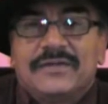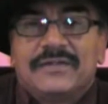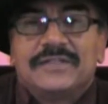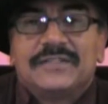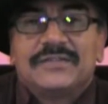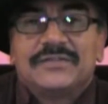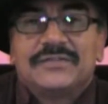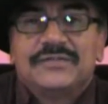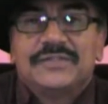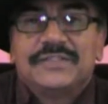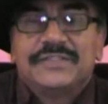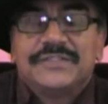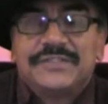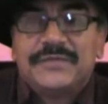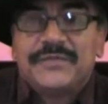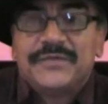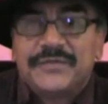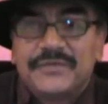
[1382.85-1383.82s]
order to
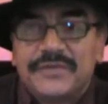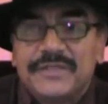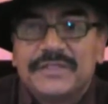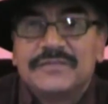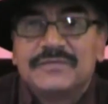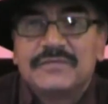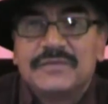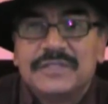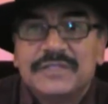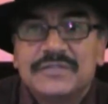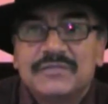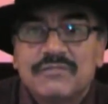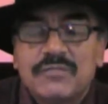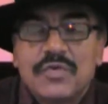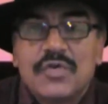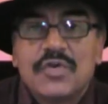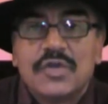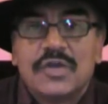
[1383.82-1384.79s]
distribute this
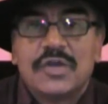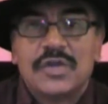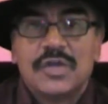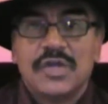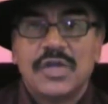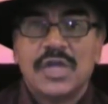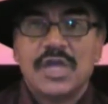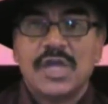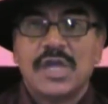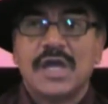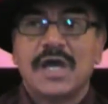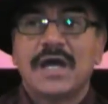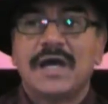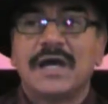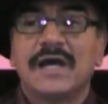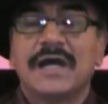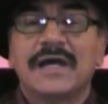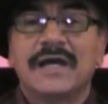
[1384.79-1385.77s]
book
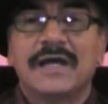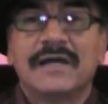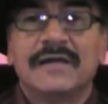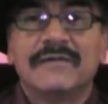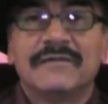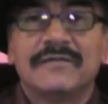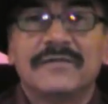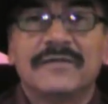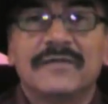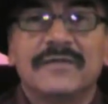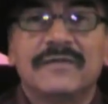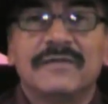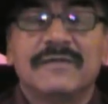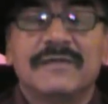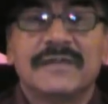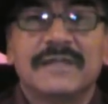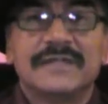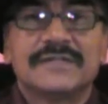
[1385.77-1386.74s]

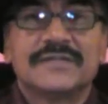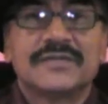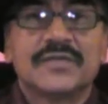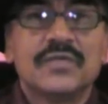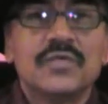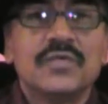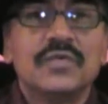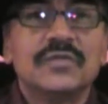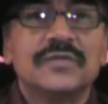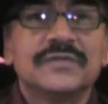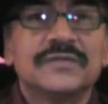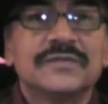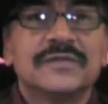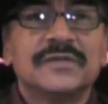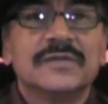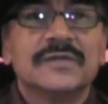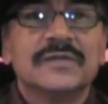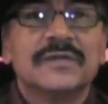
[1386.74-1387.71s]
for the
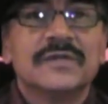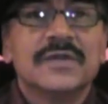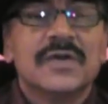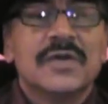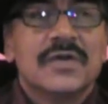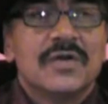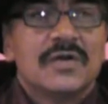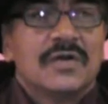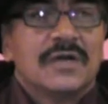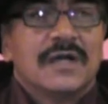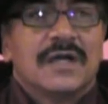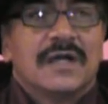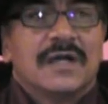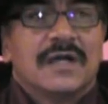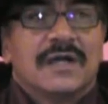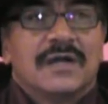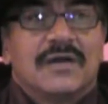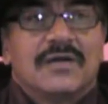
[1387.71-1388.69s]
schools
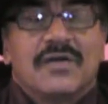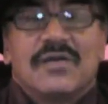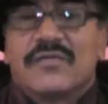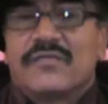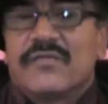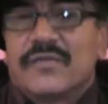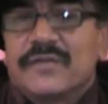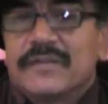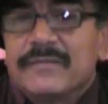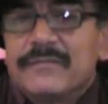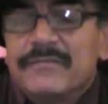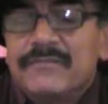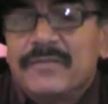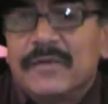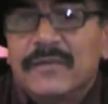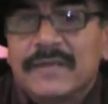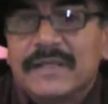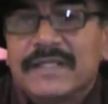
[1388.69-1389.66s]
or for the
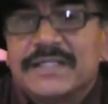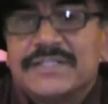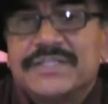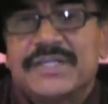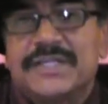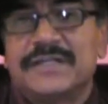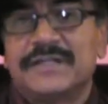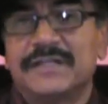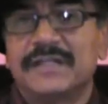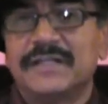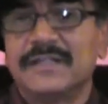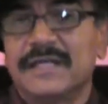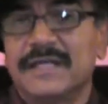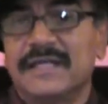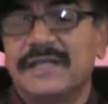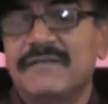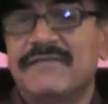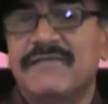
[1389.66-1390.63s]
public in general,
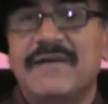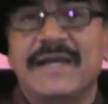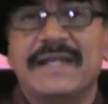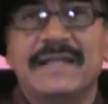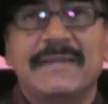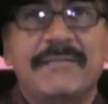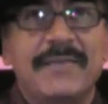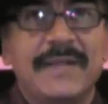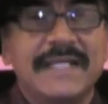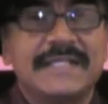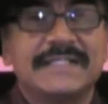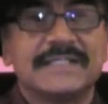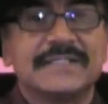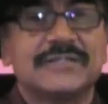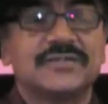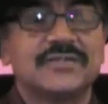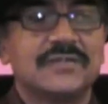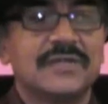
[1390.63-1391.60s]
and find a
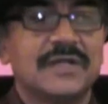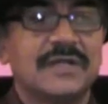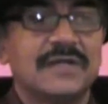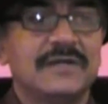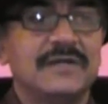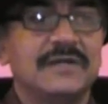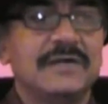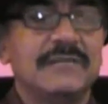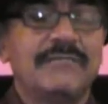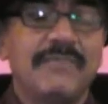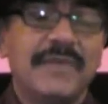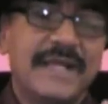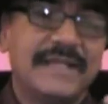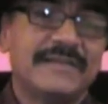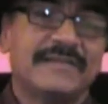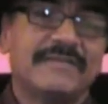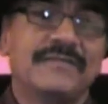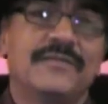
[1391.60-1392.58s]
places or
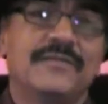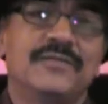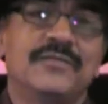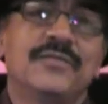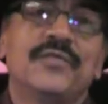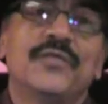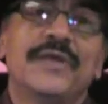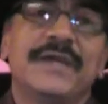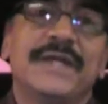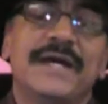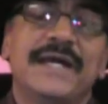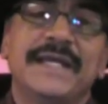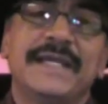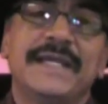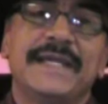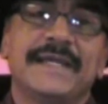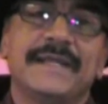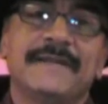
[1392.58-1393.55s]
platform where I
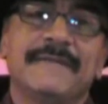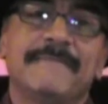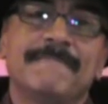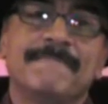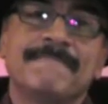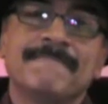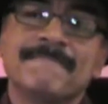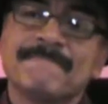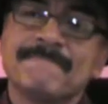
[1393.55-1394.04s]
can